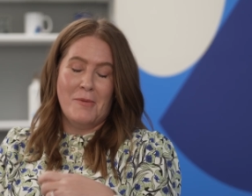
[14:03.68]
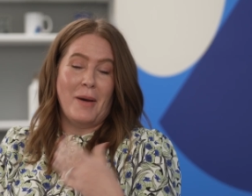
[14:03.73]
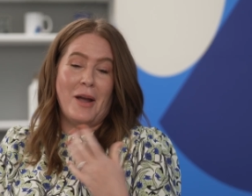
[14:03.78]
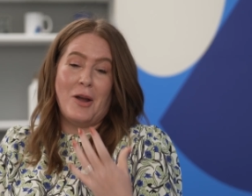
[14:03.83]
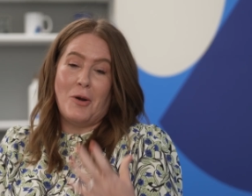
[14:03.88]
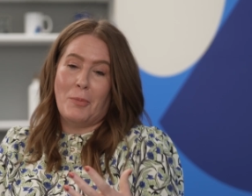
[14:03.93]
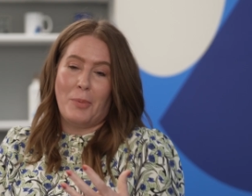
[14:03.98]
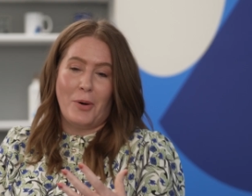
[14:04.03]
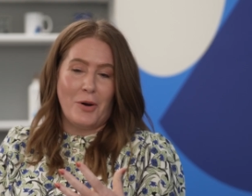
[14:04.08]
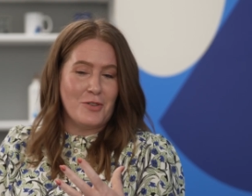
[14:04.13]

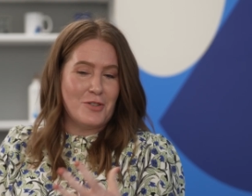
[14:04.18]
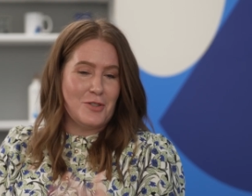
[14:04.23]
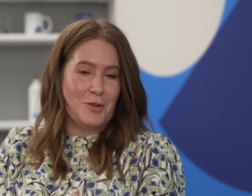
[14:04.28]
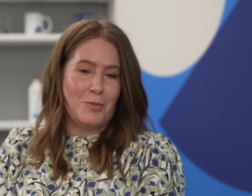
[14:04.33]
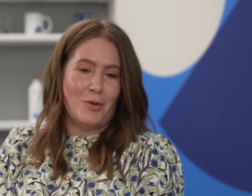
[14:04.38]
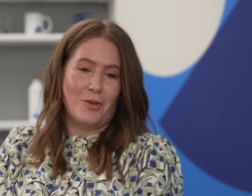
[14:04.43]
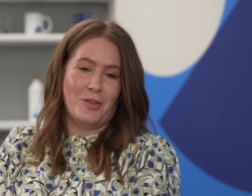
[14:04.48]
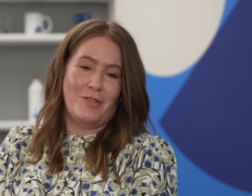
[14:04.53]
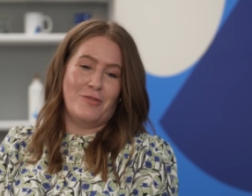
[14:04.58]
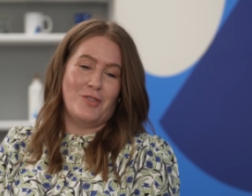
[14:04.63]
my own personal
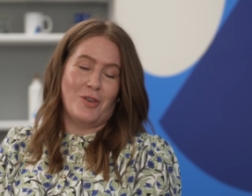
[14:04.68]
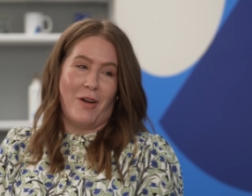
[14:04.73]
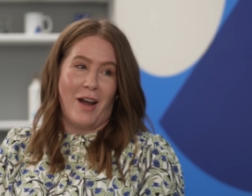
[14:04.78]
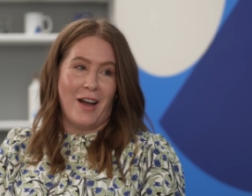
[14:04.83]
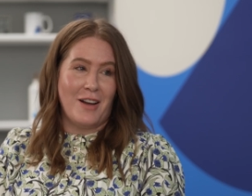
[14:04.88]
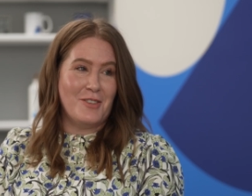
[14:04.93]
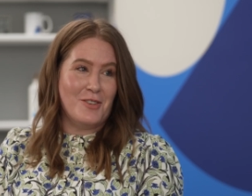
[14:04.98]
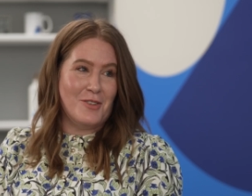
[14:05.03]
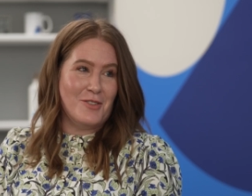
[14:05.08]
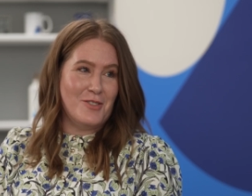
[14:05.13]
board of
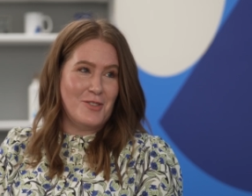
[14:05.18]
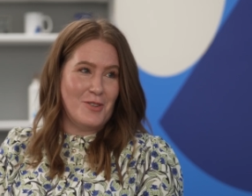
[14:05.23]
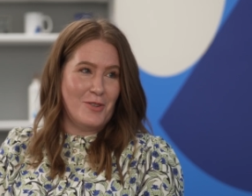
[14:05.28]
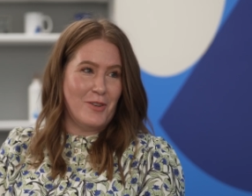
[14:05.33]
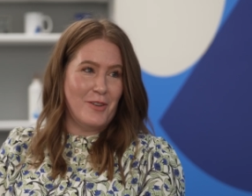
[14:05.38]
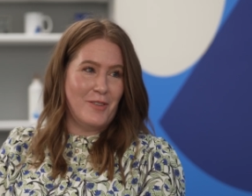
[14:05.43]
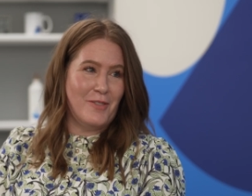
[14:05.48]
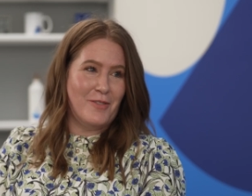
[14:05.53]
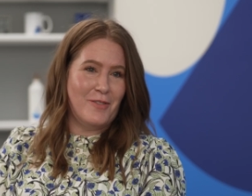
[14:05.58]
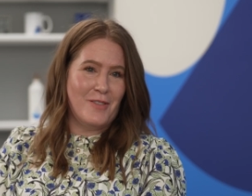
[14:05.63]
directors
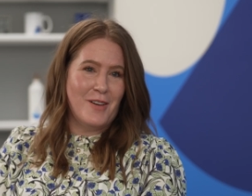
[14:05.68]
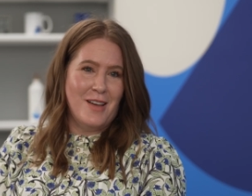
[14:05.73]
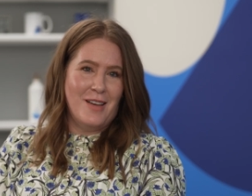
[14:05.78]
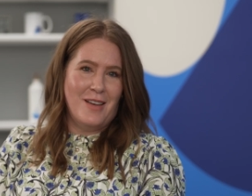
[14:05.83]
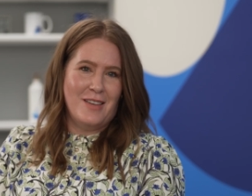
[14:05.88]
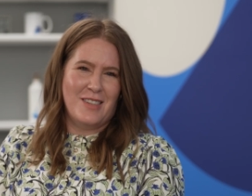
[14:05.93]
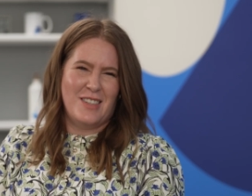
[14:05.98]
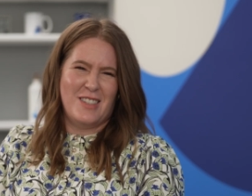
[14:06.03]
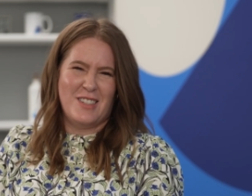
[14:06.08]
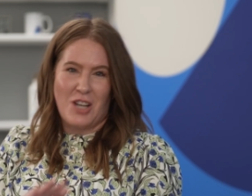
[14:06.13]
who have
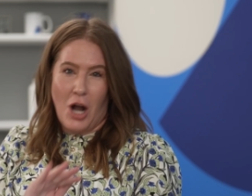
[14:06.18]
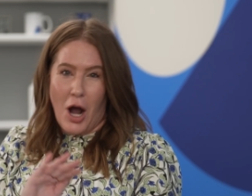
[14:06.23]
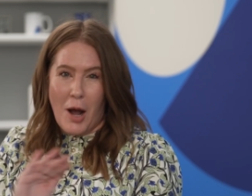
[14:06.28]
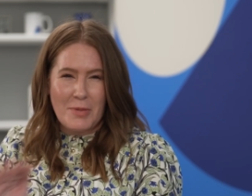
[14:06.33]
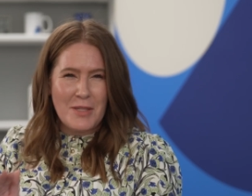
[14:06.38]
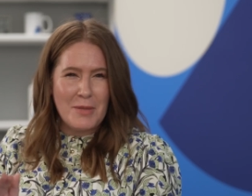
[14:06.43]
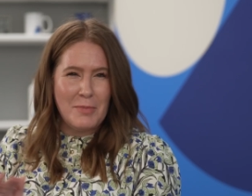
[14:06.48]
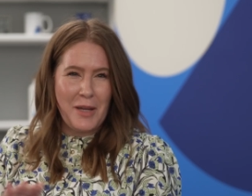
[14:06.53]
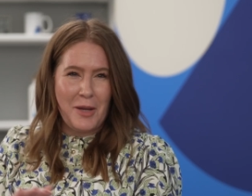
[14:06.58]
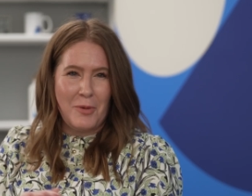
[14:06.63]

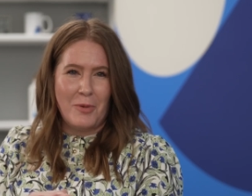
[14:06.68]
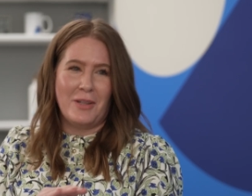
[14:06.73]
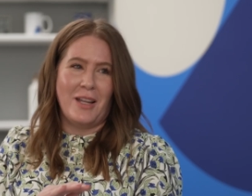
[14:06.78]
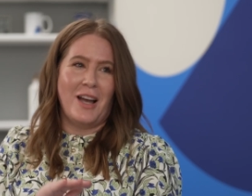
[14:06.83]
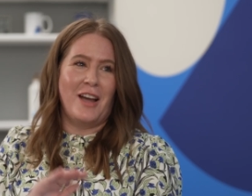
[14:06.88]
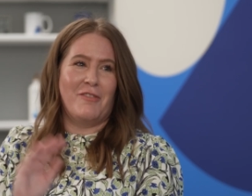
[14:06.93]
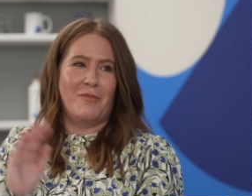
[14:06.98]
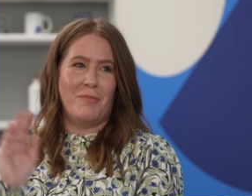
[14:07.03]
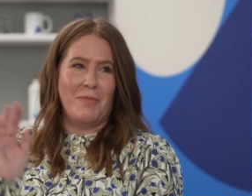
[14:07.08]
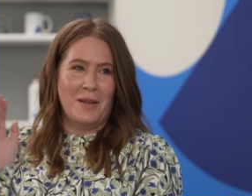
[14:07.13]
stopped me when
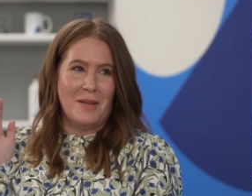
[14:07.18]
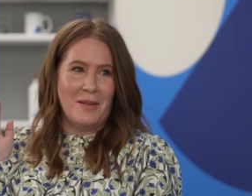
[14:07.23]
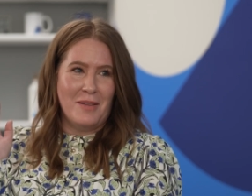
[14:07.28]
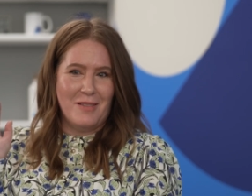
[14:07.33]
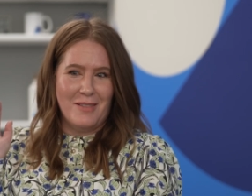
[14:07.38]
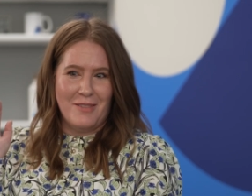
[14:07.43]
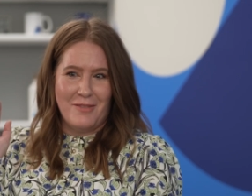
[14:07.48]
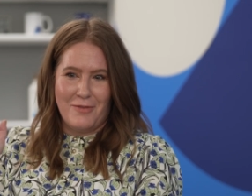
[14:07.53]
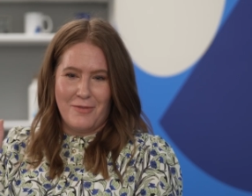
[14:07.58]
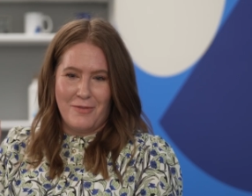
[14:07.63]
I've
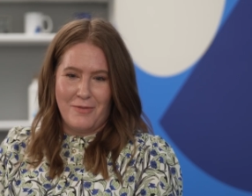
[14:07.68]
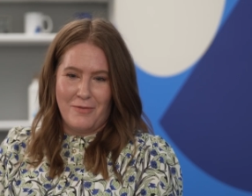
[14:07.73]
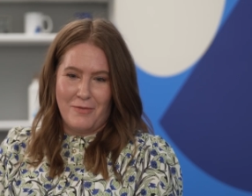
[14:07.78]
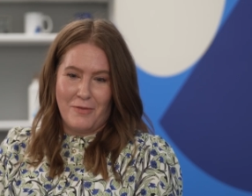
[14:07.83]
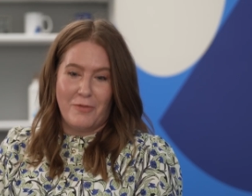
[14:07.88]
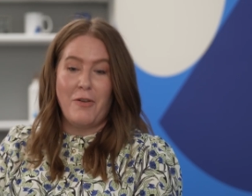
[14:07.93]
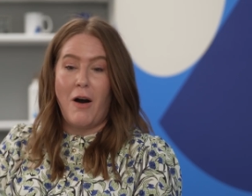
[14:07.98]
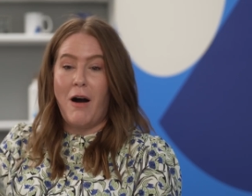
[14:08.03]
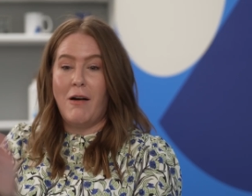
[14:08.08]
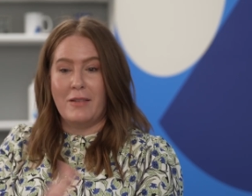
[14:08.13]
been
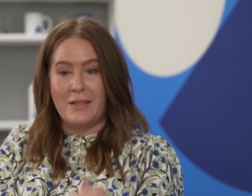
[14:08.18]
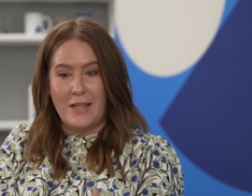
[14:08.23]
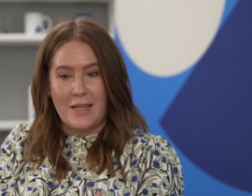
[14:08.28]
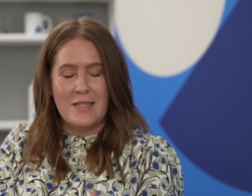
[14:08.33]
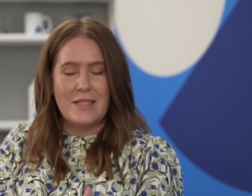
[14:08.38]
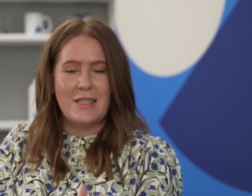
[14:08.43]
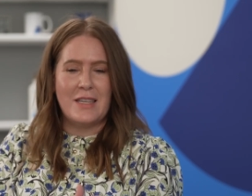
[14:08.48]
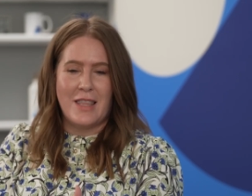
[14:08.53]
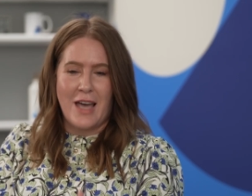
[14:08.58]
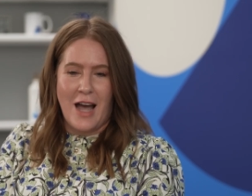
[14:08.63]
fallen
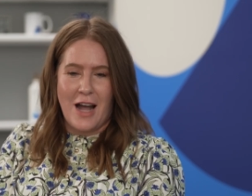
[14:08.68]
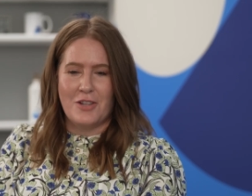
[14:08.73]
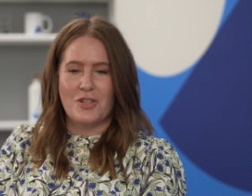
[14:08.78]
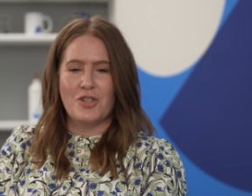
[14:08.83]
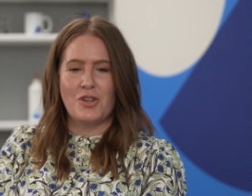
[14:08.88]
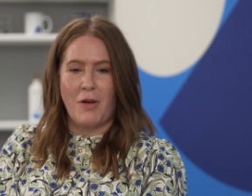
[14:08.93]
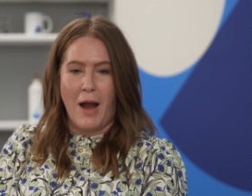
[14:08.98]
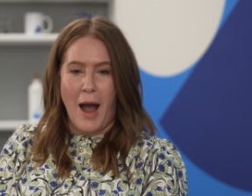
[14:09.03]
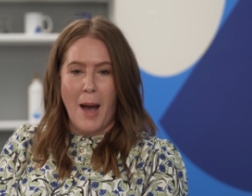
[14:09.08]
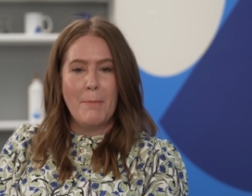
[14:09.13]
into that
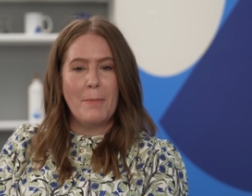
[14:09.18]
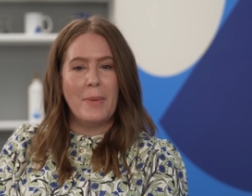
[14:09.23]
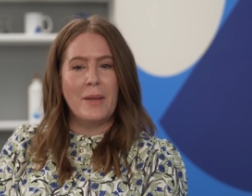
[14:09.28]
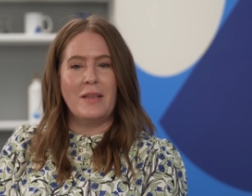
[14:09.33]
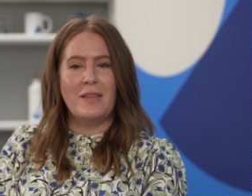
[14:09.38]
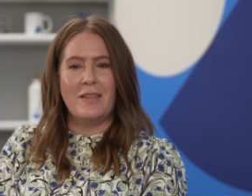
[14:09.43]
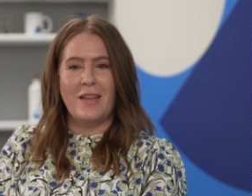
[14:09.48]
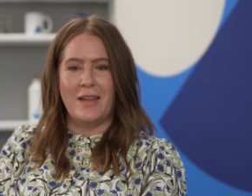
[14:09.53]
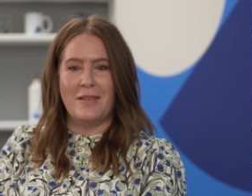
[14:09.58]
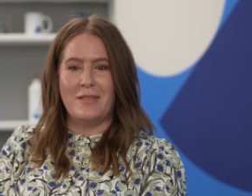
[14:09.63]
trap
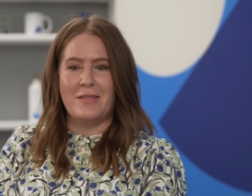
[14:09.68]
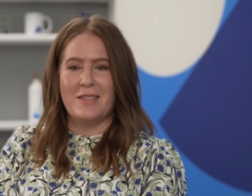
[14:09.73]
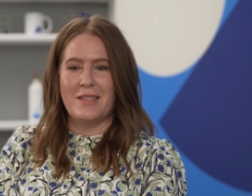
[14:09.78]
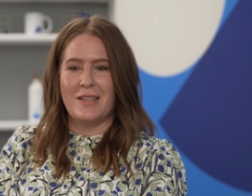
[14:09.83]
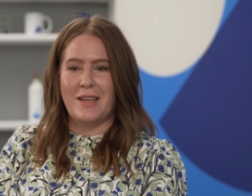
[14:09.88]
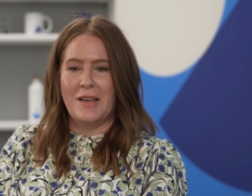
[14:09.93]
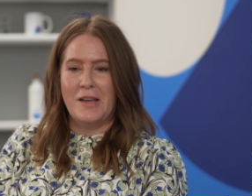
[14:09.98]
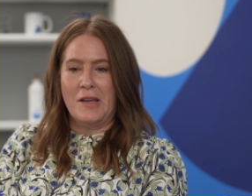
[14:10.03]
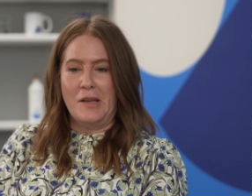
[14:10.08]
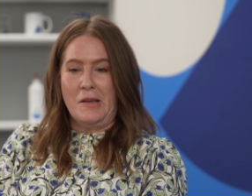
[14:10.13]
and, and
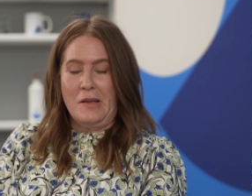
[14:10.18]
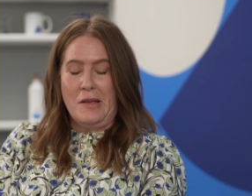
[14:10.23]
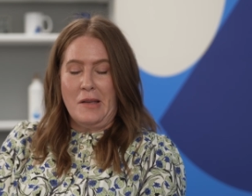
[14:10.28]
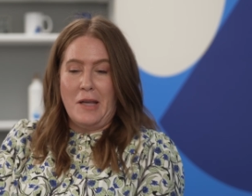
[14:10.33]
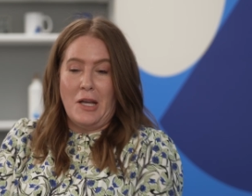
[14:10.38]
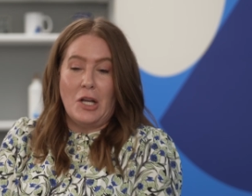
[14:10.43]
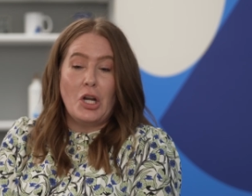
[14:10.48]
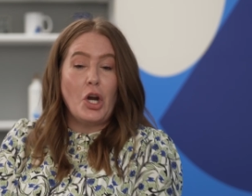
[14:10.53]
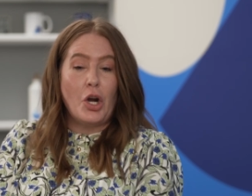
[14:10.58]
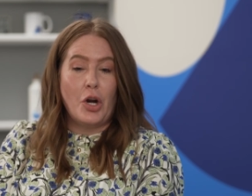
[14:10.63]

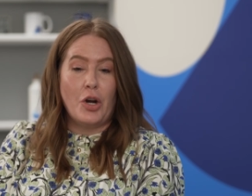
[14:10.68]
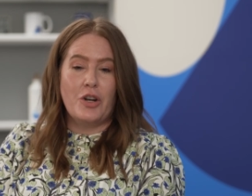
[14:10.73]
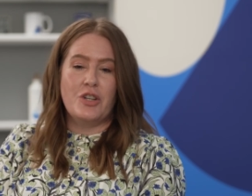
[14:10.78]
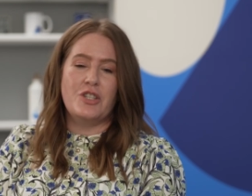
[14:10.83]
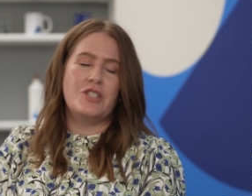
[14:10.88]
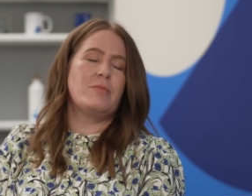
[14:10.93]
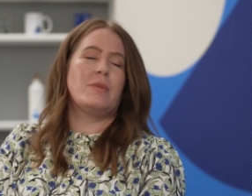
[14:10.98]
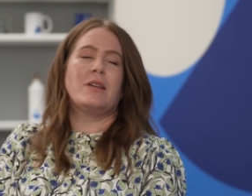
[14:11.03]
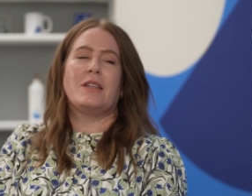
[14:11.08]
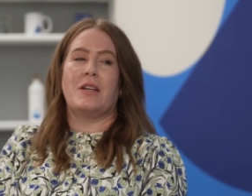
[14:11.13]

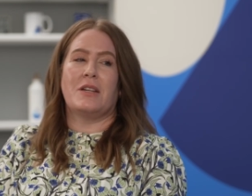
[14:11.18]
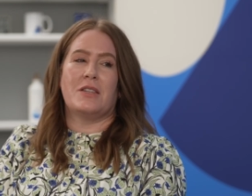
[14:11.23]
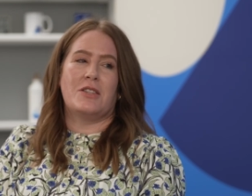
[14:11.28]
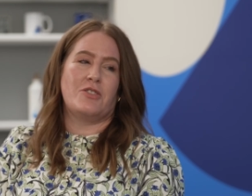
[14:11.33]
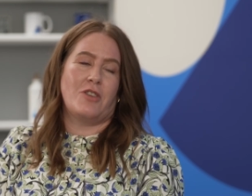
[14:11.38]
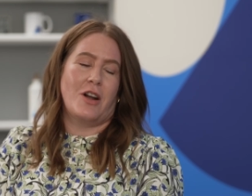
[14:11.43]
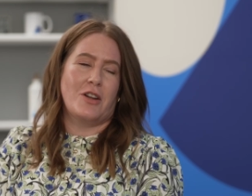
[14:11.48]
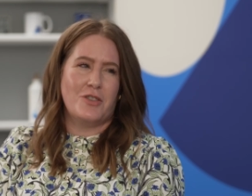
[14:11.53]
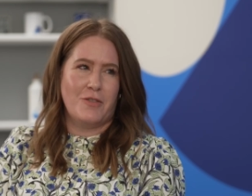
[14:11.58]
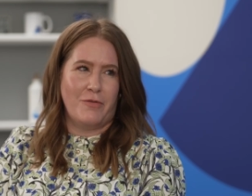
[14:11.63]
encouraged me to
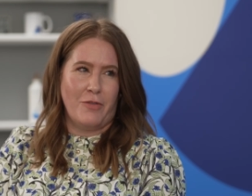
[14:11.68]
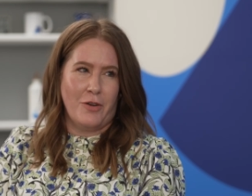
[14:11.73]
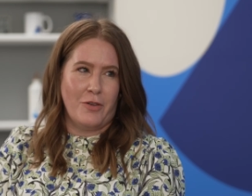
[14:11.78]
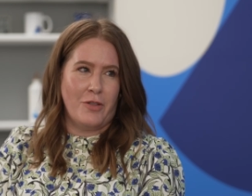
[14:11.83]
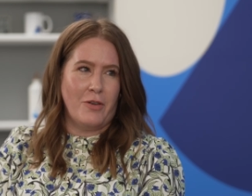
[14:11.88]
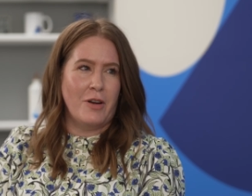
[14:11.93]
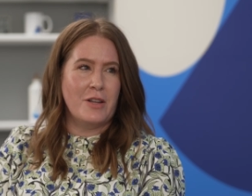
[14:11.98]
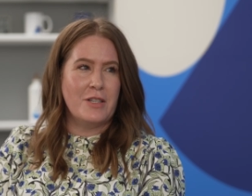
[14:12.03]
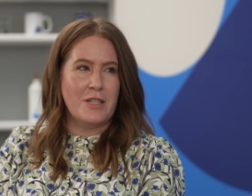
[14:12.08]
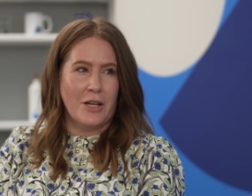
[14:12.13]
stretch
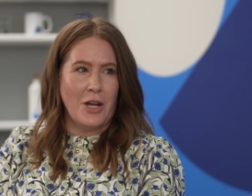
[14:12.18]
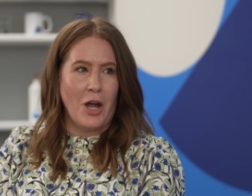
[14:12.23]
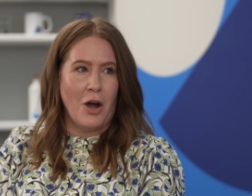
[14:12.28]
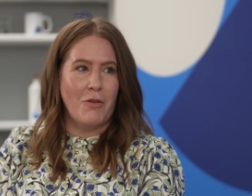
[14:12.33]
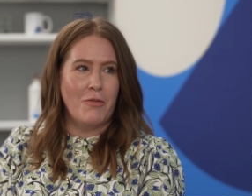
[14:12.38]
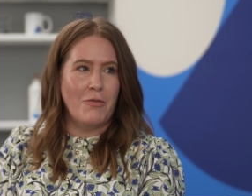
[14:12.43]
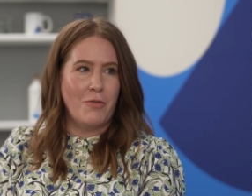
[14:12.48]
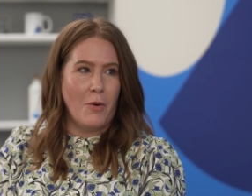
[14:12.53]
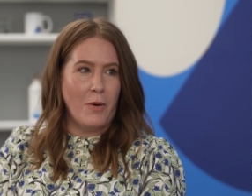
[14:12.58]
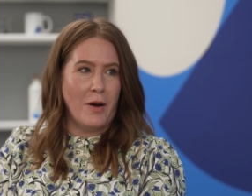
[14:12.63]
further and to
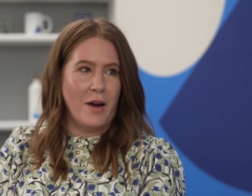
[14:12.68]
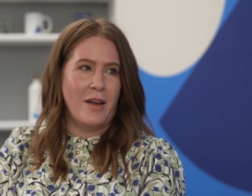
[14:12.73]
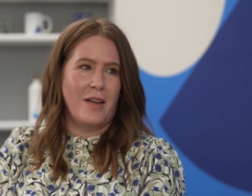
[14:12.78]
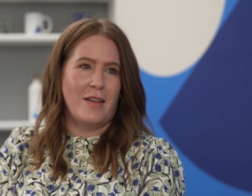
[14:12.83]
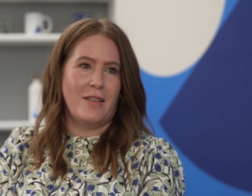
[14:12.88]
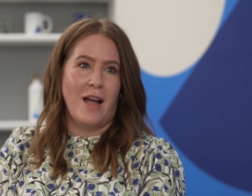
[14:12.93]
go for it.